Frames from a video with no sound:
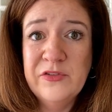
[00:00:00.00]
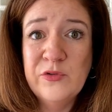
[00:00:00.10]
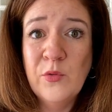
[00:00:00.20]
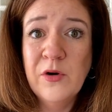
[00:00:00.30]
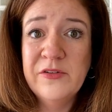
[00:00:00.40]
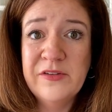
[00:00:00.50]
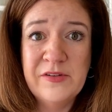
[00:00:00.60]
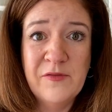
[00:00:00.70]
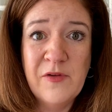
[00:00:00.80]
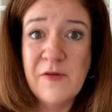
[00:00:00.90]
stores
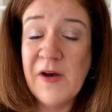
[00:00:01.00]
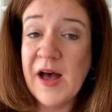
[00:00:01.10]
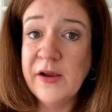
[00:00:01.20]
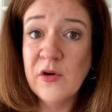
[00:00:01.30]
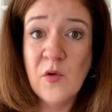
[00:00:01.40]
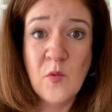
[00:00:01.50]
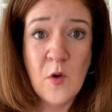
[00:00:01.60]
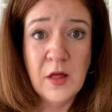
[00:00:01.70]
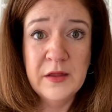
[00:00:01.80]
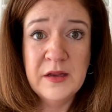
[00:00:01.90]
is of, of higher
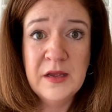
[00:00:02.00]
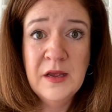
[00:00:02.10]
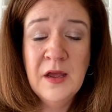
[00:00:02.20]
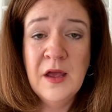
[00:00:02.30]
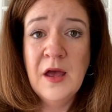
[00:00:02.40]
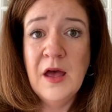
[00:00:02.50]
quality,